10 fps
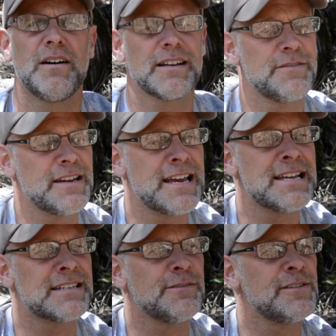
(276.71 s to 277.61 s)
I'll give you a
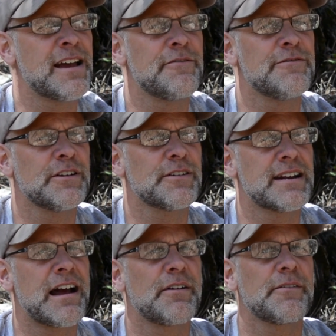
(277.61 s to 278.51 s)
hint if you haven't
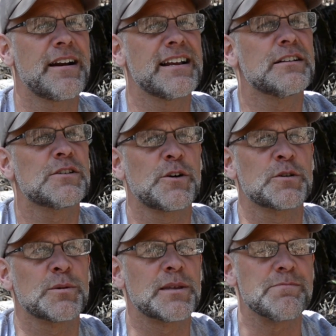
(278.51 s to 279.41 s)
figured it out already. It
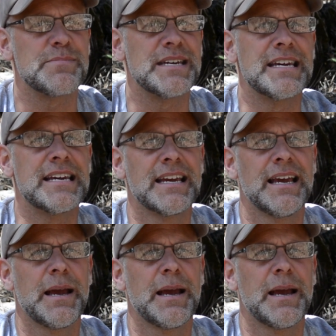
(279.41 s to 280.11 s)
starts with a B.